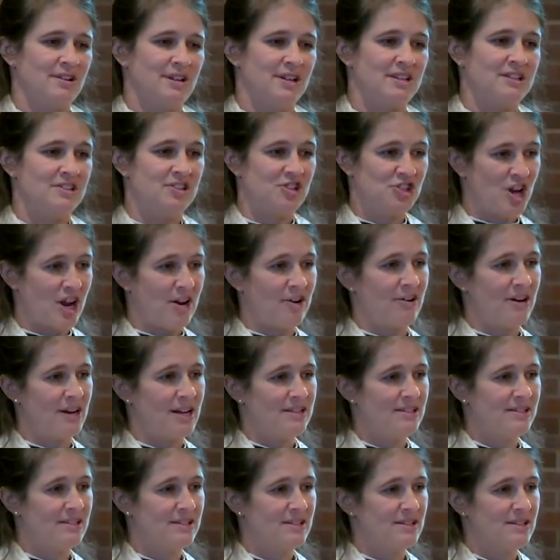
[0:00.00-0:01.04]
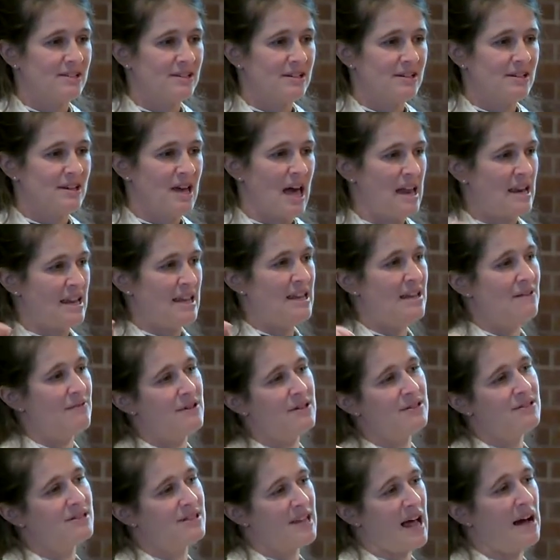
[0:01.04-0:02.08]
is generous and
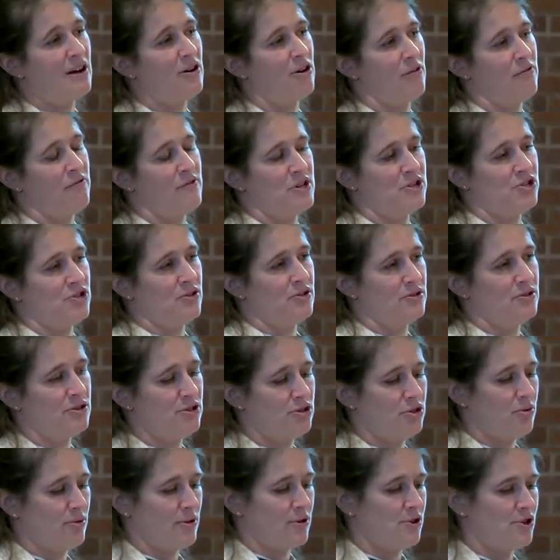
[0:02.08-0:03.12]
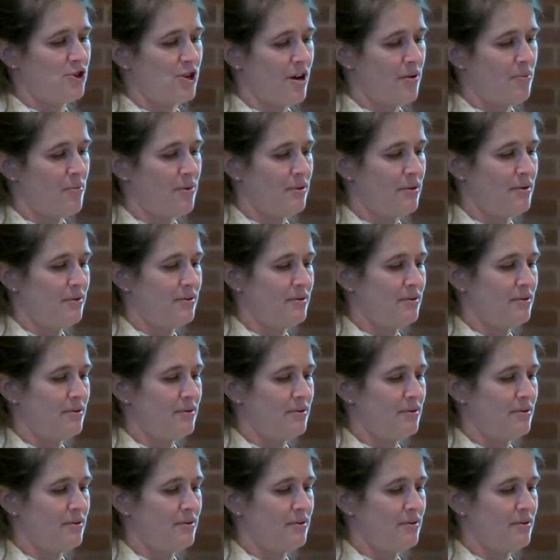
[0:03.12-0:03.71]
even sacrificial stewardship.